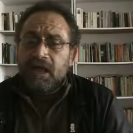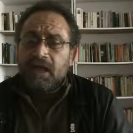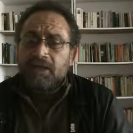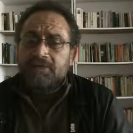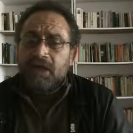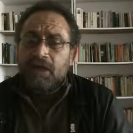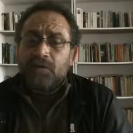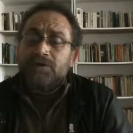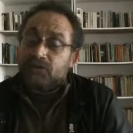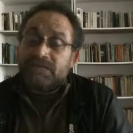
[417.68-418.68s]
and I
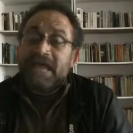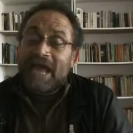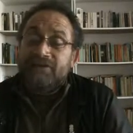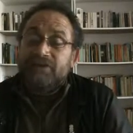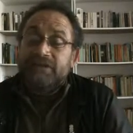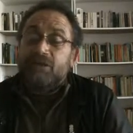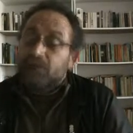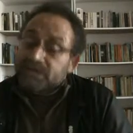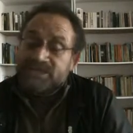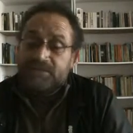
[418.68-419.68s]
want to say actually the
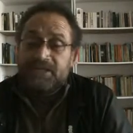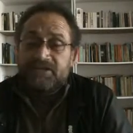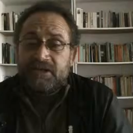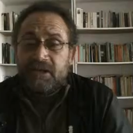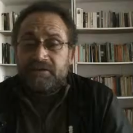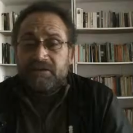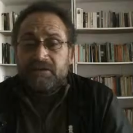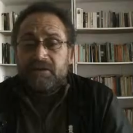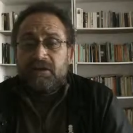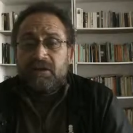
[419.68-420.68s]
Western media
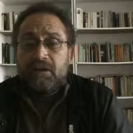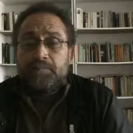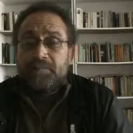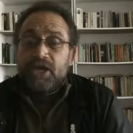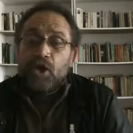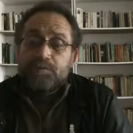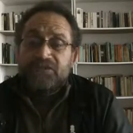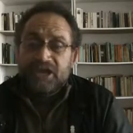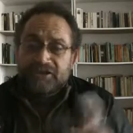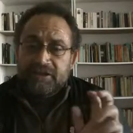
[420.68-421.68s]
rather, be
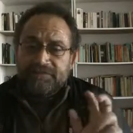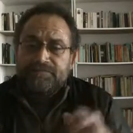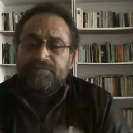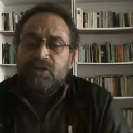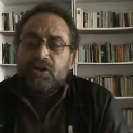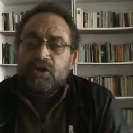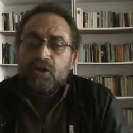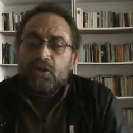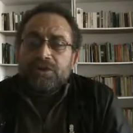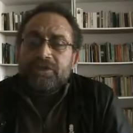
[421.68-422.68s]
objective
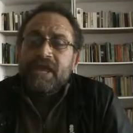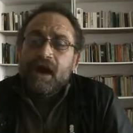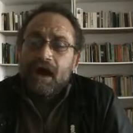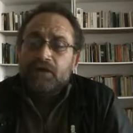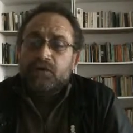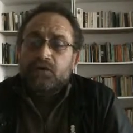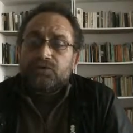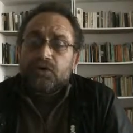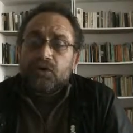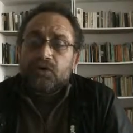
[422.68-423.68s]
when they are
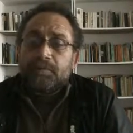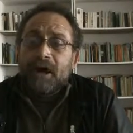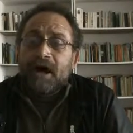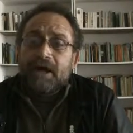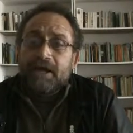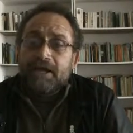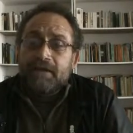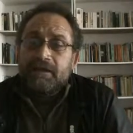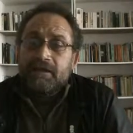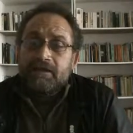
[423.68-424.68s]
controlled by
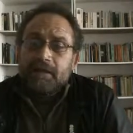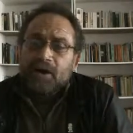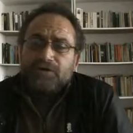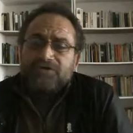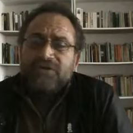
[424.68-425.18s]
about